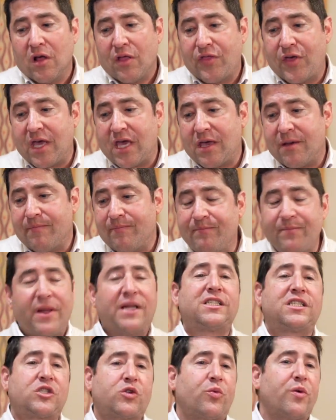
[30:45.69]
the
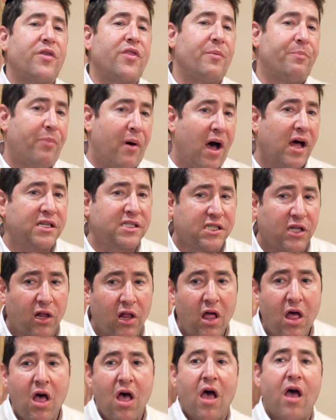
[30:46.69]
mystery, the
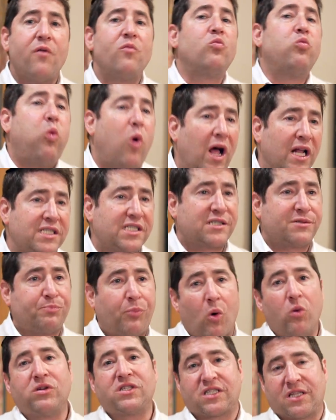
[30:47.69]
puzzle, and what's
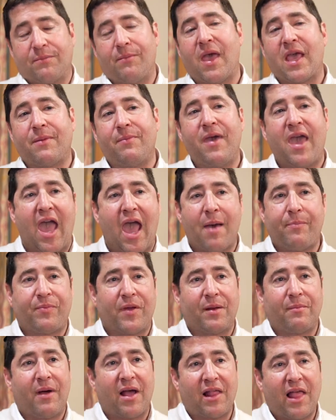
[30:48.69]
supposed to make me
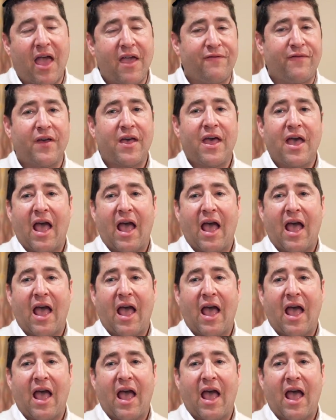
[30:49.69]
happy in my life?